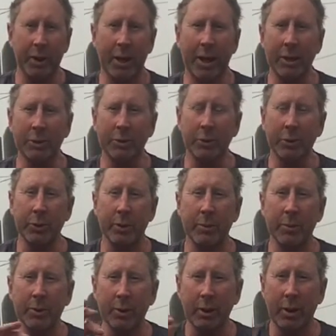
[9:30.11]

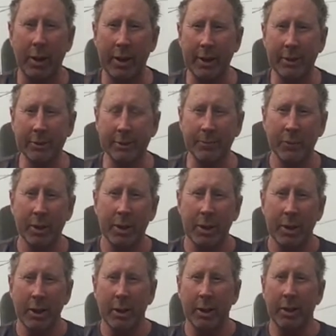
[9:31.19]
Isotherms are lines,
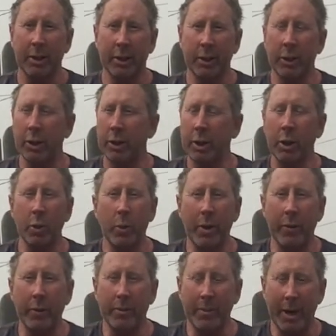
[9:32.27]
like on a
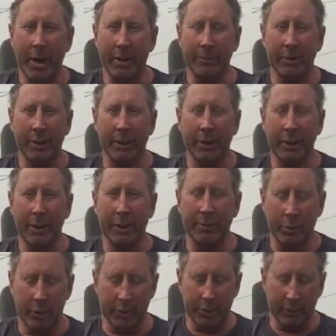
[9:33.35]
weather map, that connect
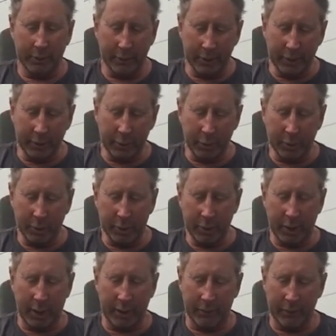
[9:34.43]
points of equal
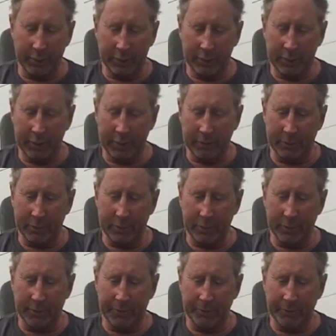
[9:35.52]
average temperature.